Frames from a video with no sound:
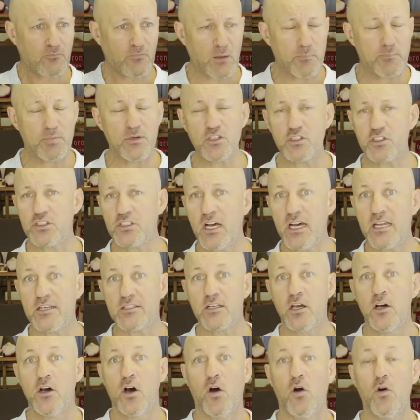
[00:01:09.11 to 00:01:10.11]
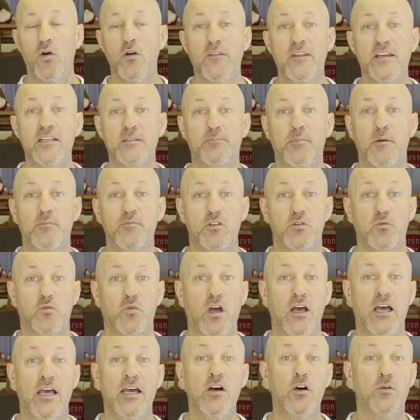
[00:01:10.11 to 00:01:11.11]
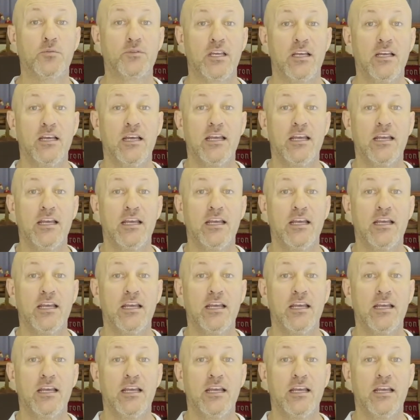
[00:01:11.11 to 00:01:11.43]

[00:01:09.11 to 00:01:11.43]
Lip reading: bursitis. All of these problems were helped.